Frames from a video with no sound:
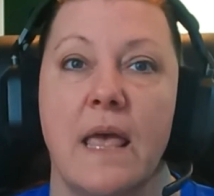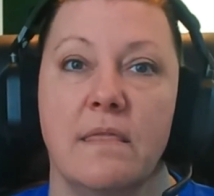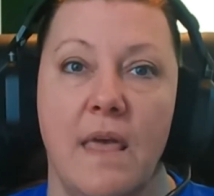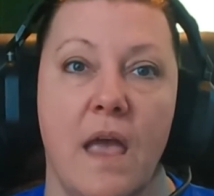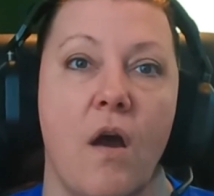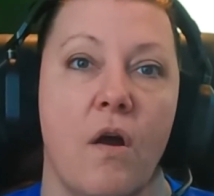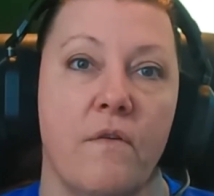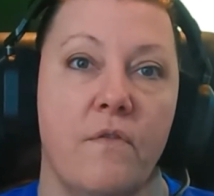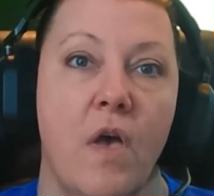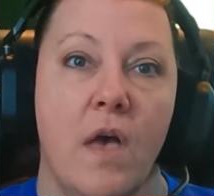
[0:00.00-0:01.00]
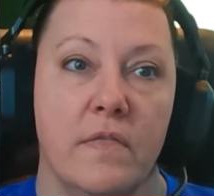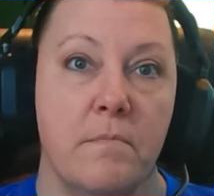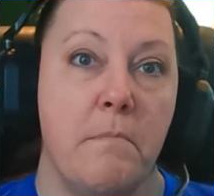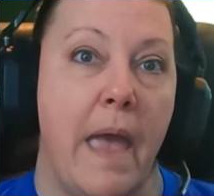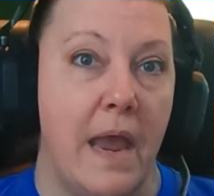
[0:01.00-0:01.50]
and they are the
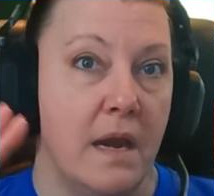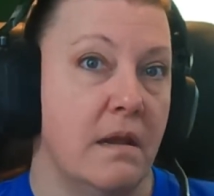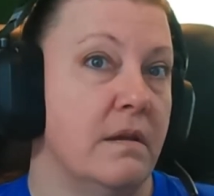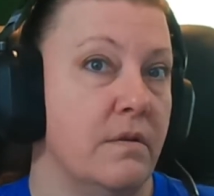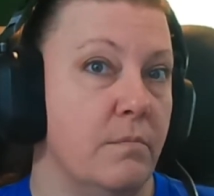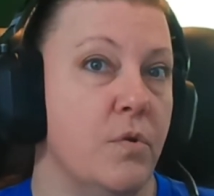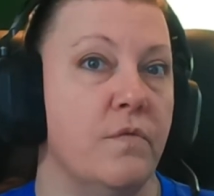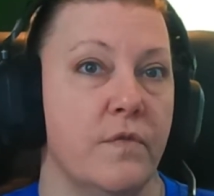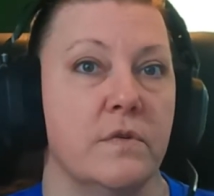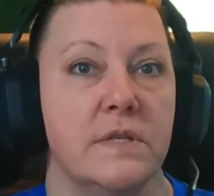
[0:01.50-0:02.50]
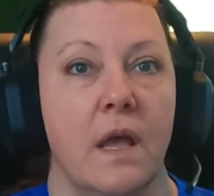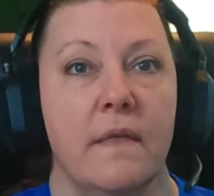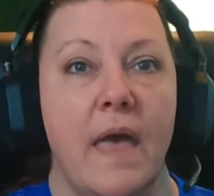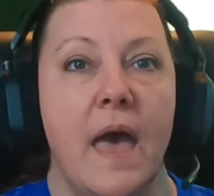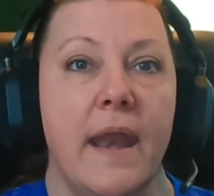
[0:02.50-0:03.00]
main movers
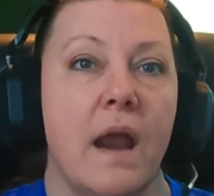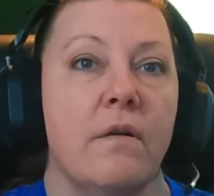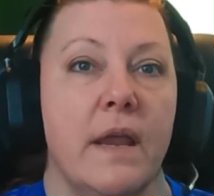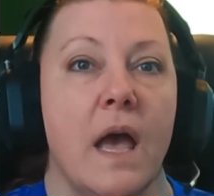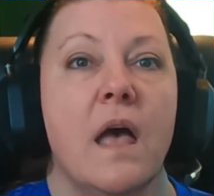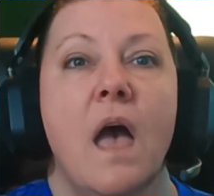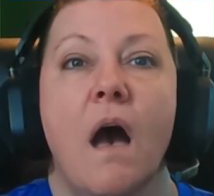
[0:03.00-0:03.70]
in that area.